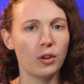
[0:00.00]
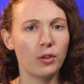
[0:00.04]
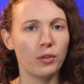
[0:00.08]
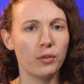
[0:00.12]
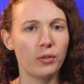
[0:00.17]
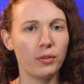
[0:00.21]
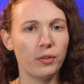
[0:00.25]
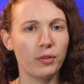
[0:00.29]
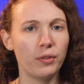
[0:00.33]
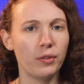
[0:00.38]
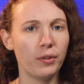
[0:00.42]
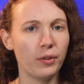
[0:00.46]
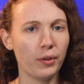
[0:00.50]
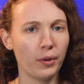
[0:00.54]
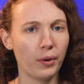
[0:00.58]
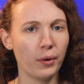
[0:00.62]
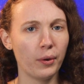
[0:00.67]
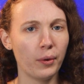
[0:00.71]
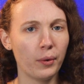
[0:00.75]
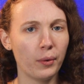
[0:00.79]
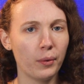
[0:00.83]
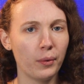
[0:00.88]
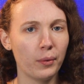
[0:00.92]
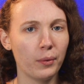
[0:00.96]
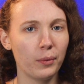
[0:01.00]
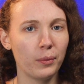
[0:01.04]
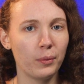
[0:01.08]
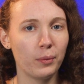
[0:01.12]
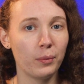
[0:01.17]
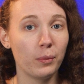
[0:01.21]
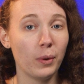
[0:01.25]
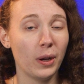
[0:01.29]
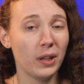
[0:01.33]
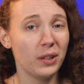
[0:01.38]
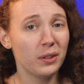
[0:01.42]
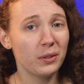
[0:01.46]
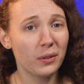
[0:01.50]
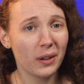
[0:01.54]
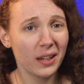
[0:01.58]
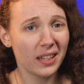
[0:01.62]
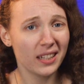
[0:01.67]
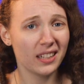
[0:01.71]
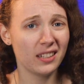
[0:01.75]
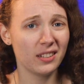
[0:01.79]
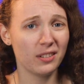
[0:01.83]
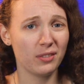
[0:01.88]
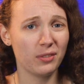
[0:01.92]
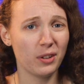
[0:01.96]
So what do I
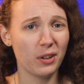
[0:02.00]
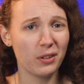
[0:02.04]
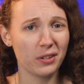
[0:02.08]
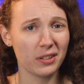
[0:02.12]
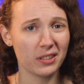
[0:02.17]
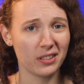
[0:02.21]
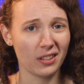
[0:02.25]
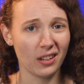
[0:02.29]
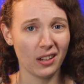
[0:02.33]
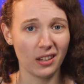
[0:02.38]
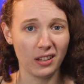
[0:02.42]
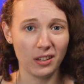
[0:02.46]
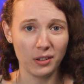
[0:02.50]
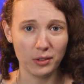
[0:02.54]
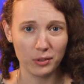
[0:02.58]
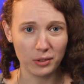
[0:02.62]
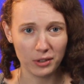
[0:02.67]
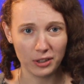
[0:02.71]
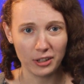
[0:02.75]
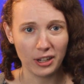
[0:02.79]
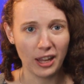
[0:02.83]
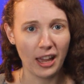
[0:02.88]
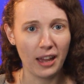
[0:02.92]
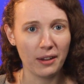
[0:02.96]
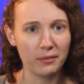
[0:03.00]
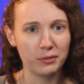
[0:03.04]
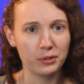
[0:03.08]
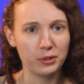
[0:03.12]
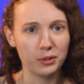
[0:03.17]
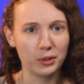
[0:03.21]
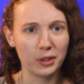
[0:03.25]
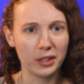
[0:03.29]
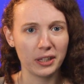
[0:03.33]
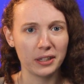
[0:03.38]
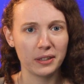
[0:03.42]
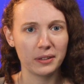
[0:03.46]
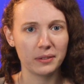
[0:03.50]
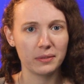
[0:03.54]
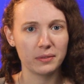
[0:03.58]
need to focus on in order to have joy?